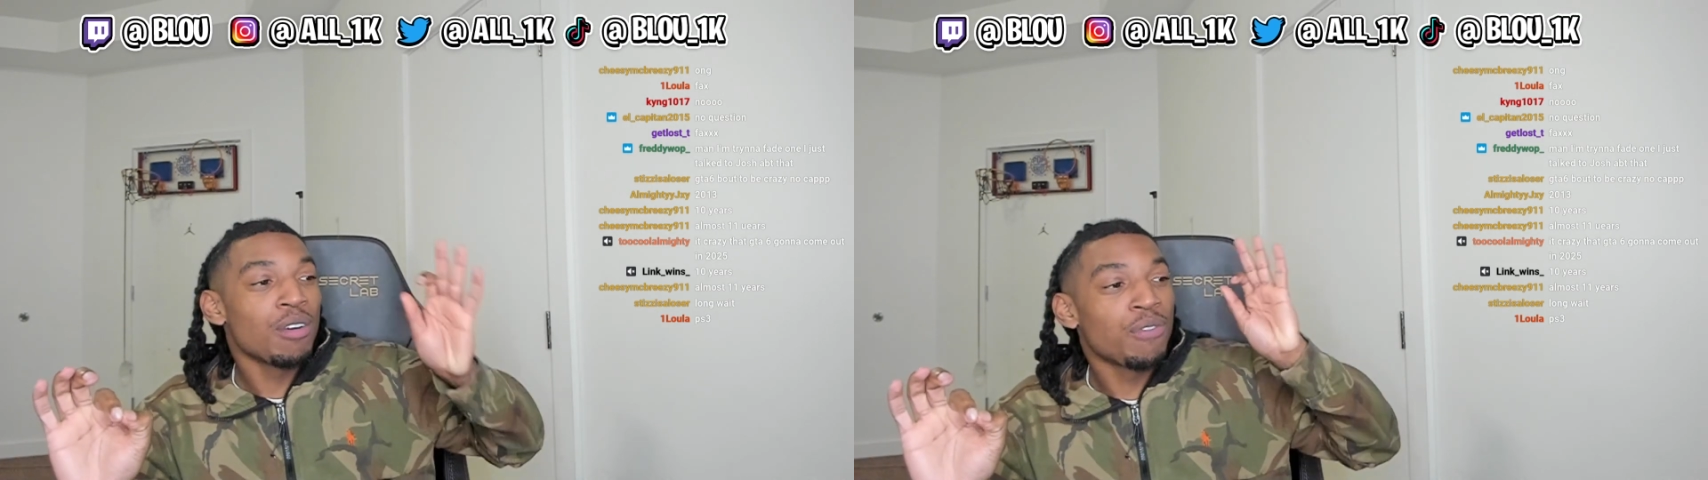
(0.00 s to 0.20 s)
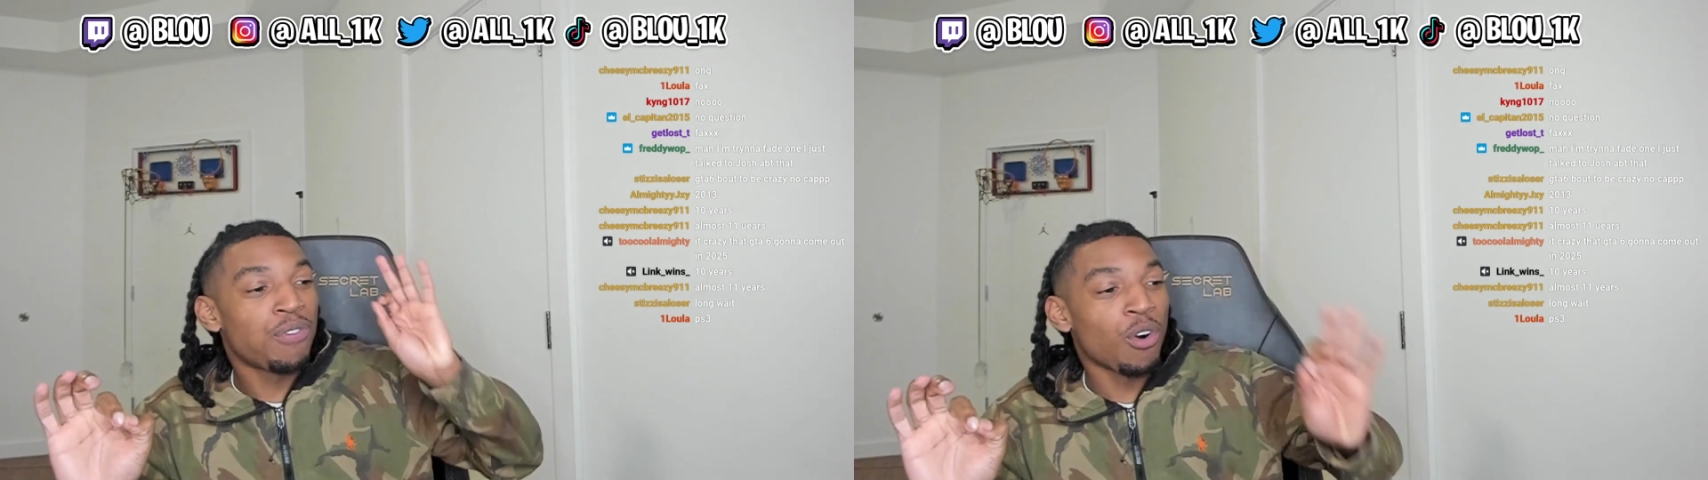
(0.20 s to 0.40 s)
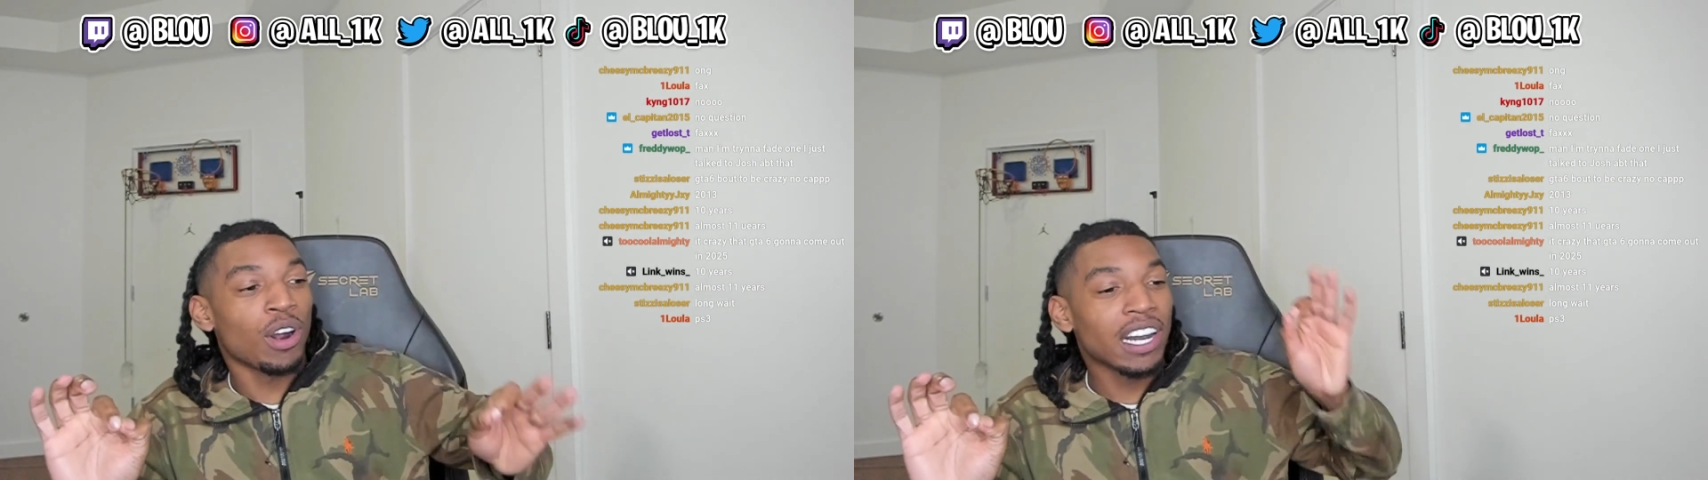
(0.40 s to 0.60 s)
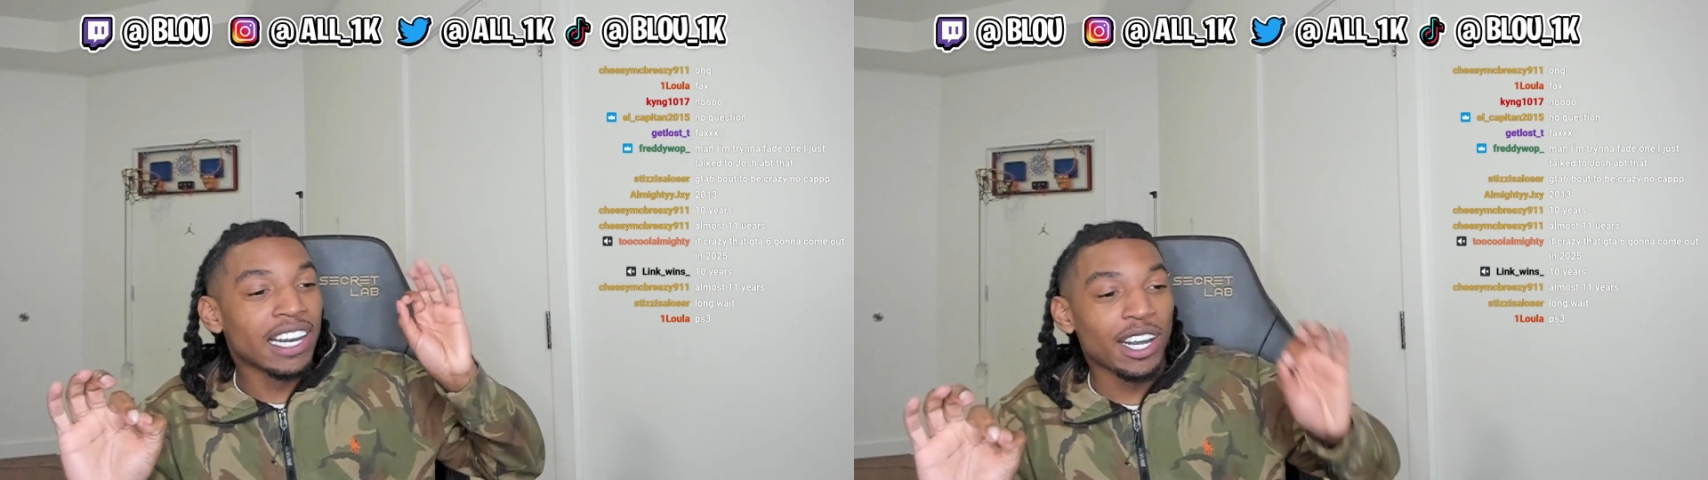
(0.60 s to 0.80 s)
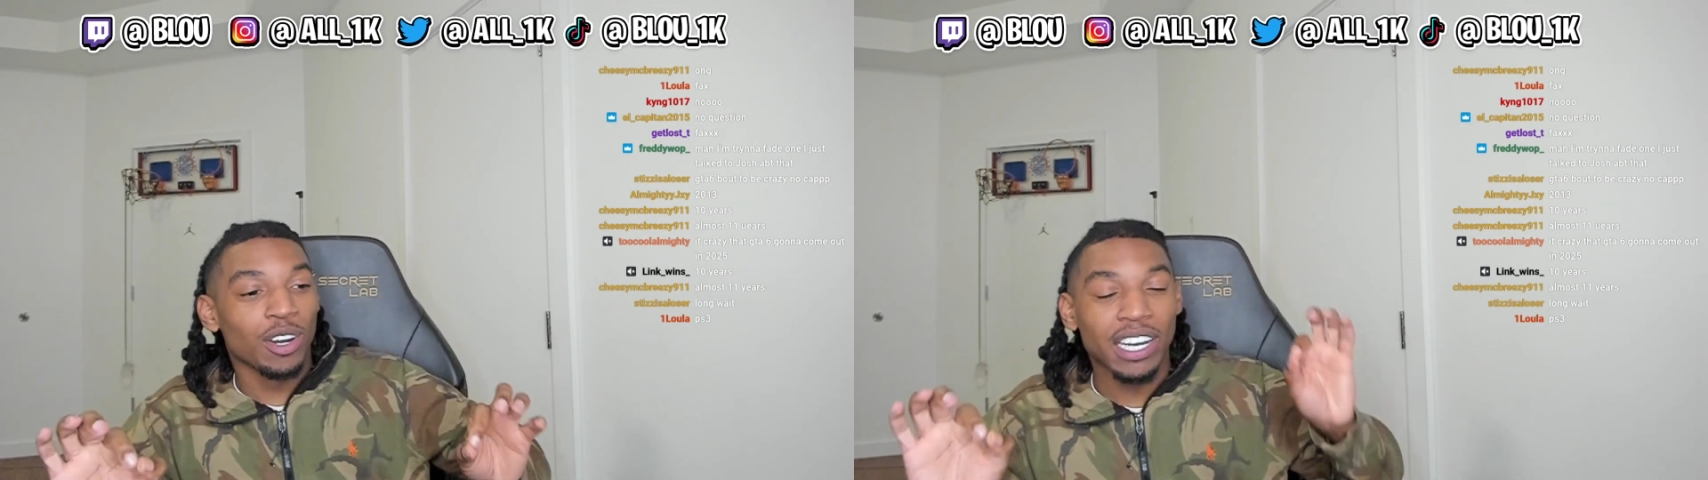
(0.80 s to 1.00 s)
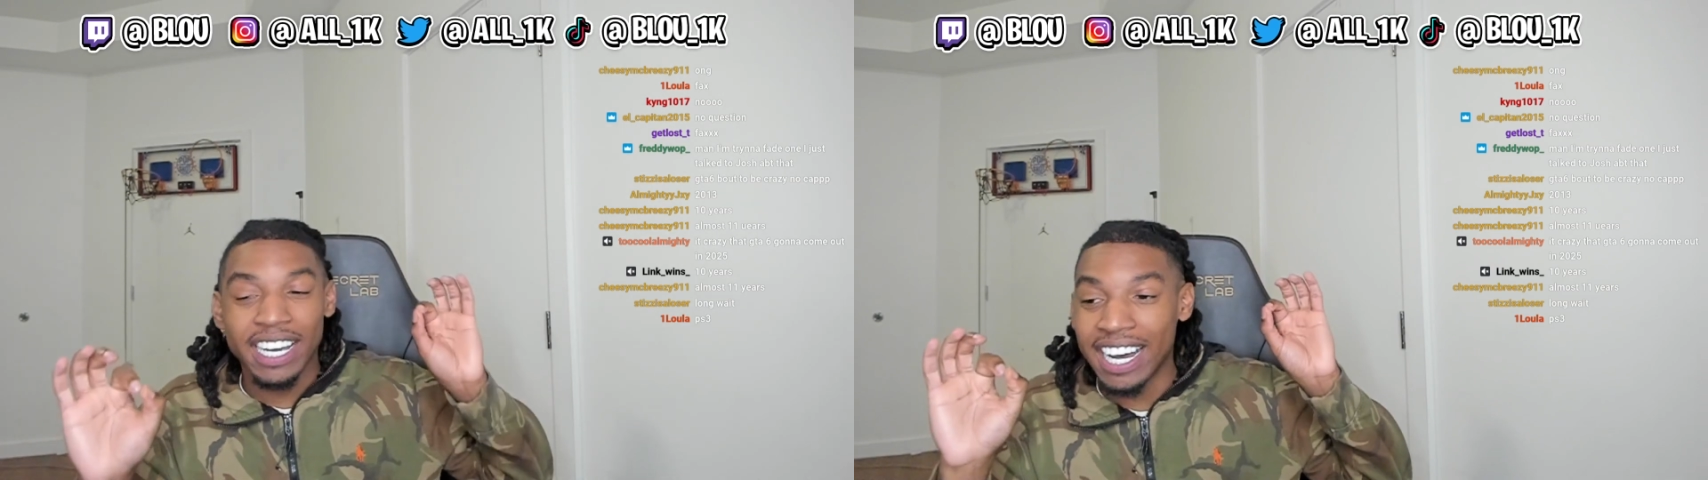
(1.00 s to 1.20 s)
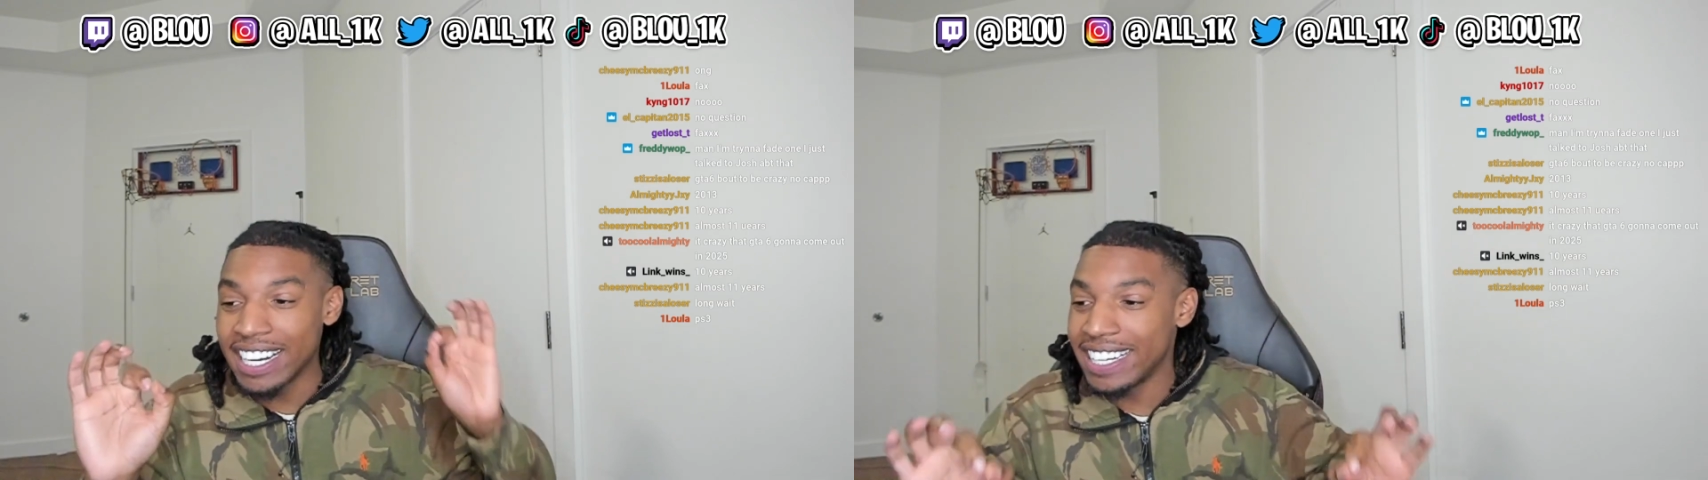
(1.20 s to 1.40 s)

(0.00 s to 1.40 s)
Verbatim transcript: for literally a